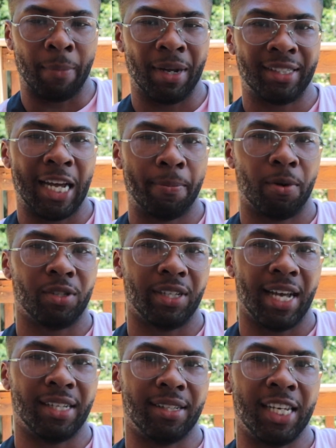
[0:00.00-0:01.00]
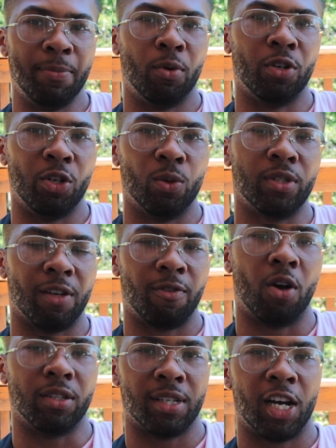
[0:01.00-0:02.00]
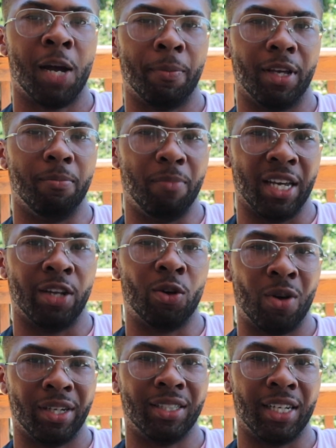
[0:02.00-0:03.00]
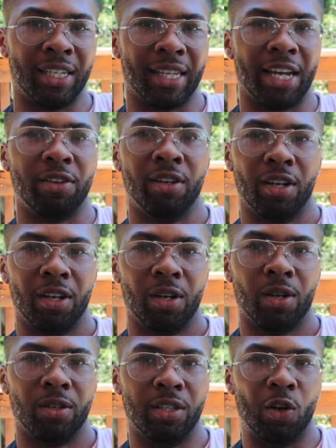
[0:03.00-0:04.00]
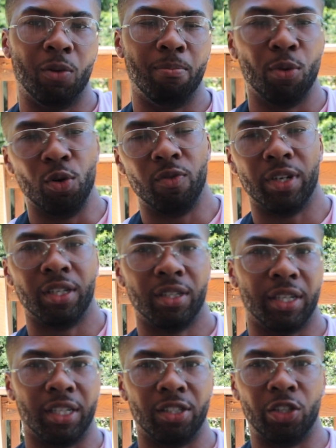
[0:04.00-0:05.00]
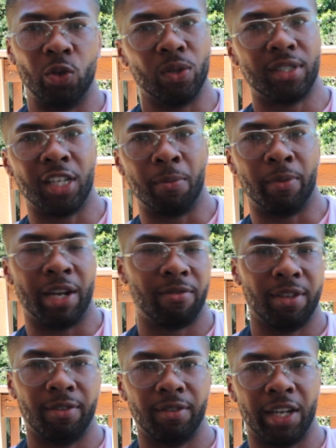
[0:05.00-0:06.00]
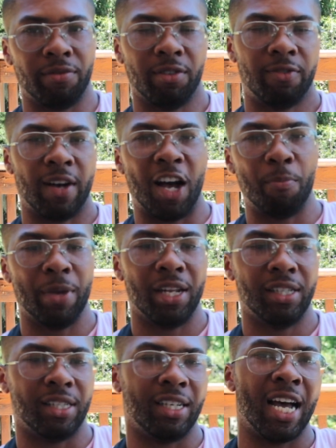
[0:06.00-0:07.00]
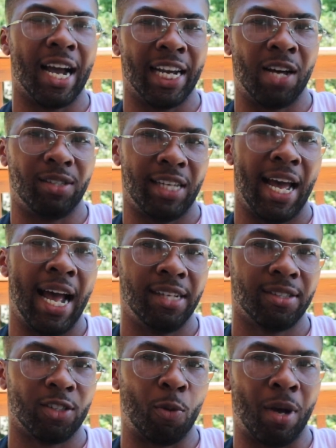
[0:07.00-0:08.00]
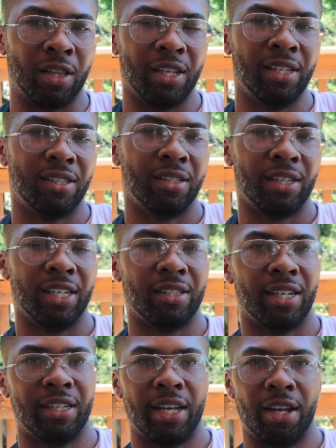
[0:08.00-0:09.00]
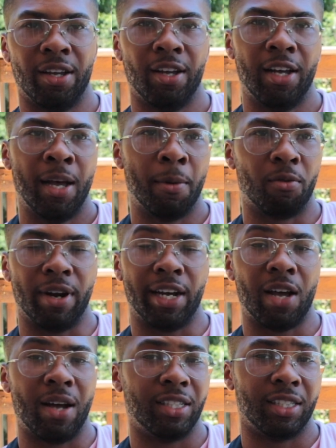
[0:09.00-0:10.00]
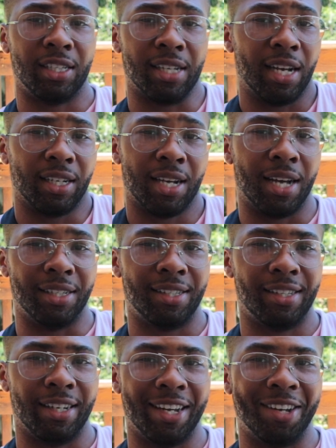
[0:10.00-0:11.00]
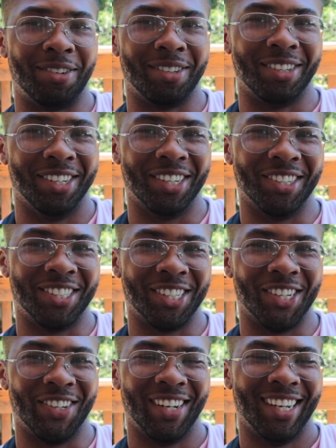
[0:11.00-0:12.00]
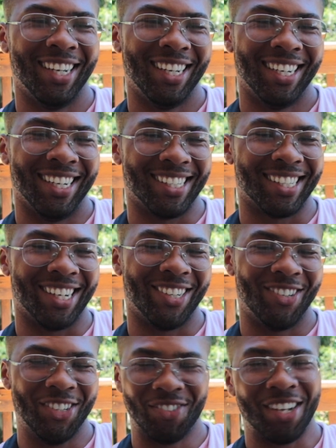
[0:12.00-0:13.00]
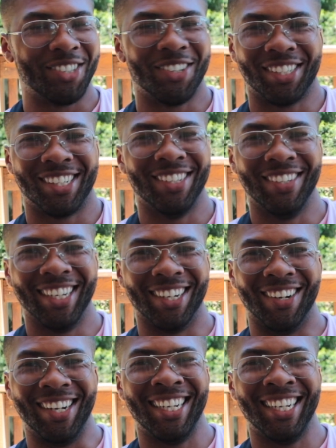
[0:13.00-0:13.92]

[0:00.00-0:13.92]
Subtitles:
I'm that type of person that has to keep on doing stuff all the time and being on it and like, moving and doing something every 5 minutes and knocking out tasks on my list and things like that. But right now I just got to kind of sit down, So it's like, well, what am I supposed to do now?